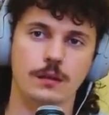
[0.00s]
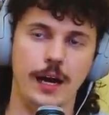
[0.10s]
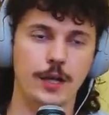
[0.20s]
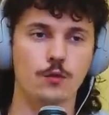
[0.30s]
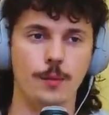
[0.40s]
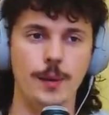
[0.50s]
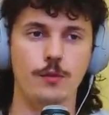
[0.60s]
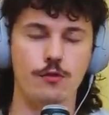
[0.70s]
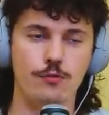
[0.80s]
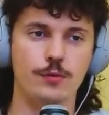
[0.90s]
I can
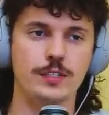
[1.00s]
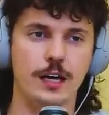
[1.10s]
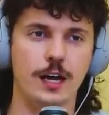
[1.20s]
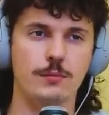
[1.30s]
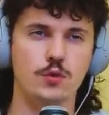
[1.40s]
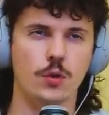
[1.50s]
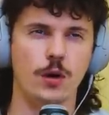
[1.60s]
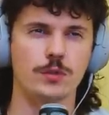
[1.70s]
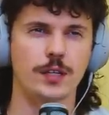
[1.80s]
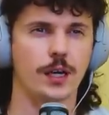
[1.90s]
remember 3 times where
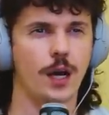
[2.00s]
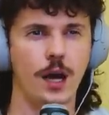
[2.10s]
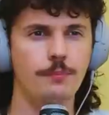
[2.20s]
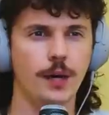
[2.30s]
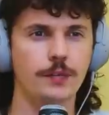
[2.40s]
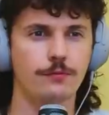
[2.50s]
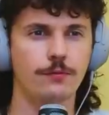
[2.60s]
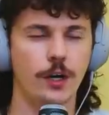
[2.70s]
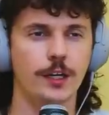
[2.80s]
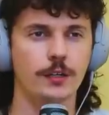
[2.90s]
I was like, I might
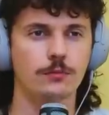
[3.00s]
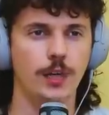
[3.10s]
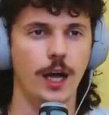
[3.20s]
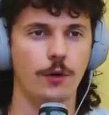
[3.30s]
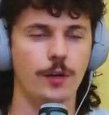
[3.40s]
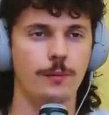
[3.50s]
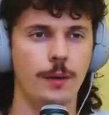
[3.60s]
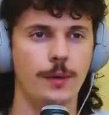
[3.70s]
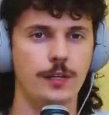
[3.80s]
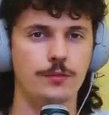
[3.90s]
fucking diarrhea
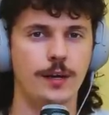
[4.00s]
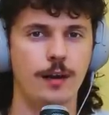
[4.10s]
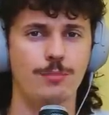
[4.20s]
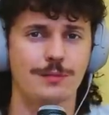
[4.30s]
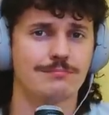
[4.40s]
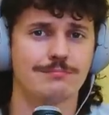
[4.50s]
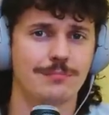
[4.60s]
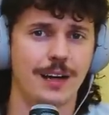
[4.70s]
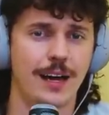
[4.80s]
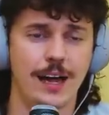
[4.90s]
my pants right now, but
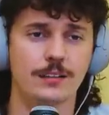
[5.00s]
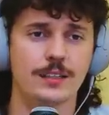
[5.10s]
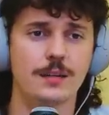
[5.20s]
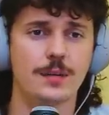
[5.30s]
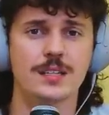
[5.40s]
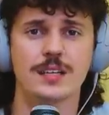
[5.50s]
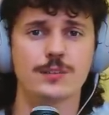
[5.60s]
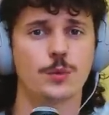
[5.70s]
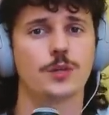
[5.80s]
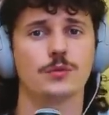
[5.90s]
I held it in because
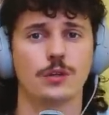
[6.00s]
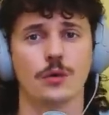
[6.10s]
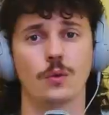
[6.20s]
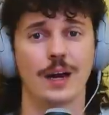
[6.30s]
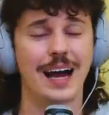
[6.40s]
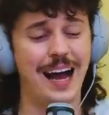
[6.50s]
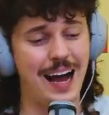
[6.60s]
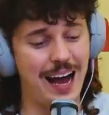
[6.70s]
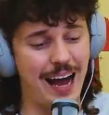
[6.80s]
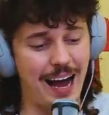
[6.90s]
that's what you do.
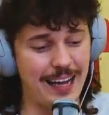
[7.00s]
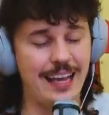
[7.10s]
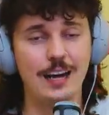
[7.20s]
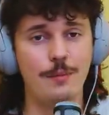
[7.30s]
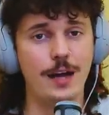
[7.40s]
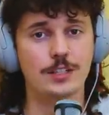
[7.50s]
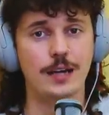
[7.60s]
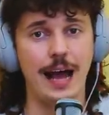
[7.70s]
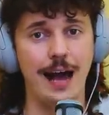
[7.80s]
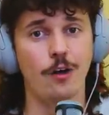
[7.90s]
I can't
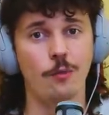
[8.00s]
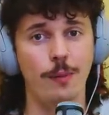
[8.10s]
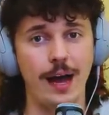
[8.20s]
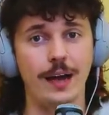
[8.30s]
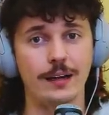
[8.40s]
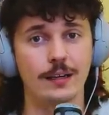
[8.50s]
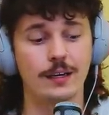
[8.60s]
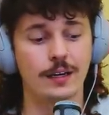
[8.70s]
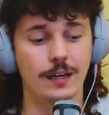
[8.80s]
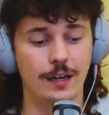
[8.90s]
imagine how bad
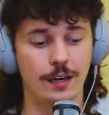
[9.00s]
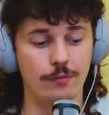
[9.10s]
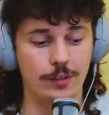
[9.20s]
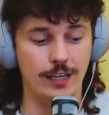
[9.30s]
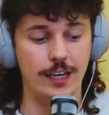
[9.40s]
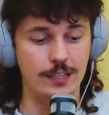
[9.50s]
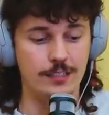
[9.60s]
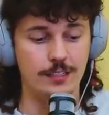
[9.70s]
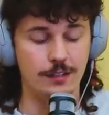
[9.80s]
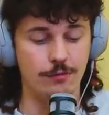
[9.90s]
of a
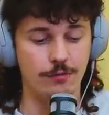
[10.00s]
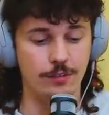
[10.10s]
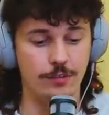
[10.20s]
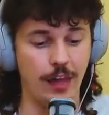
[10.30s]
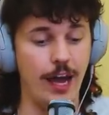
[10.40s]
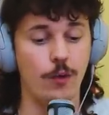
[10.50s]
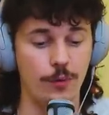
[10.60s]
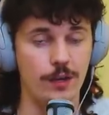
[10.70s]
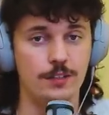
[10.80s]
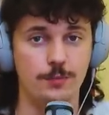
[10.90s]
case of
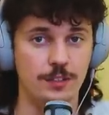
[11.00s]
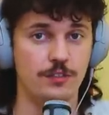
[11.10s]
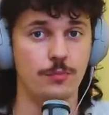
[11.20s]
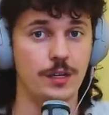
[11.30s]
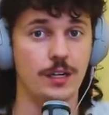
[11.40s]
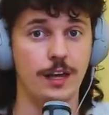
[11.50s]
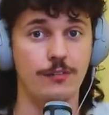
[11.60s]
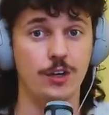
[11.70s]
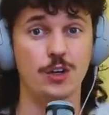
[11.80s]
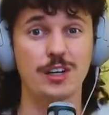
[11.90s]
diarrhea this must have been
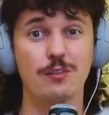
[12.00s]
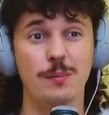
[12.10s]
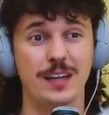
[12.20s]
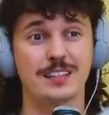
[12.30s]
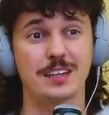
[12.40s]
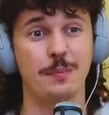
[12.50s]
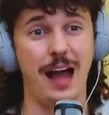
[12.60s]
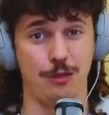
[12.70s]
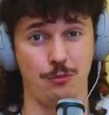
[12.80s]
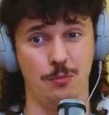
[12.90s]
if he couldn't even make it to the
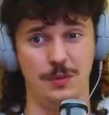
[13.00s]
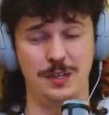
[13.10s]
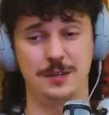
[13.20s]
bathroom.